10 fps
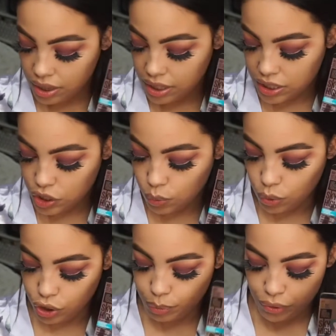This is the
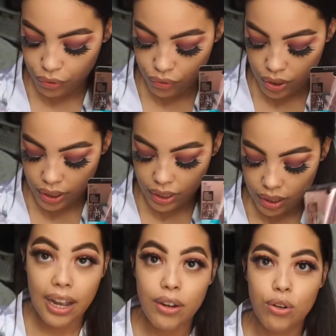waterproof one.
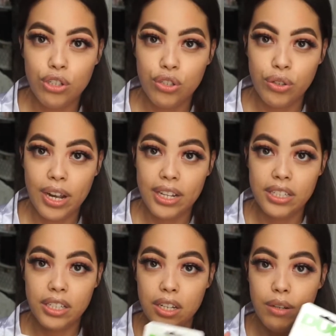I also got
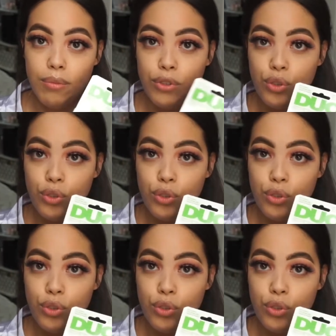some